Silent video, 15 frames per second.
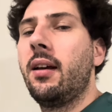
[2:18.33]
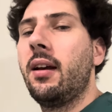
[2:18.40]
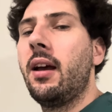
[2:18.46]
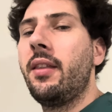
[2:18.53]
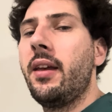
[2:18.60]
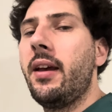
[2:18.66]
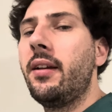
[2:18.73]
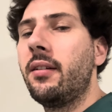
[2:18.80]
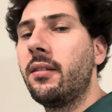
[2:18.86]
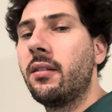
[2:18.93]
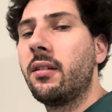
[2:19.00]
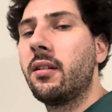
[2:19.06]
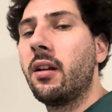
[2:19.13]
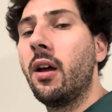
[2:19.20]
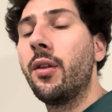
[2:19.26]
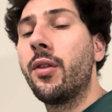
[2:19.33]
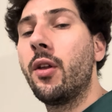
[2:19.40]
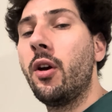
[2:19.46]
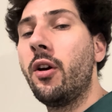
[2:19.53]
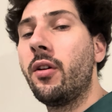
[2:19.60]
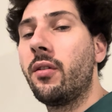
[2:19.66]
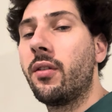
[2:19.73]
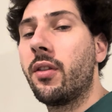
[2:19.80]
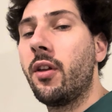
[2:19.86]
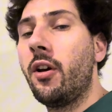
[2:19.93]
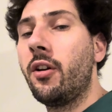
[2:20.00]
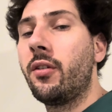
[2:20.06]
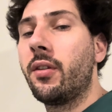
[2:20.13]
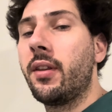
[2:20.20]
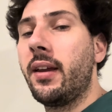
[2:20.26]
And then a
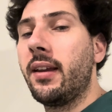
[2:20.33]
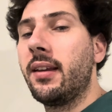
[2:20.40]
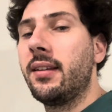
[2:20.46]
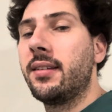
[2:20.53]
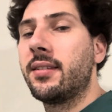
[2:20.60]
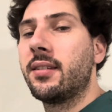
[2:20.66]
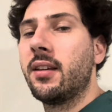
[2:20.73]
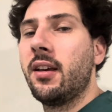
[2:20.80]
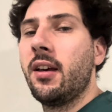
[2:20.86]
third thing is,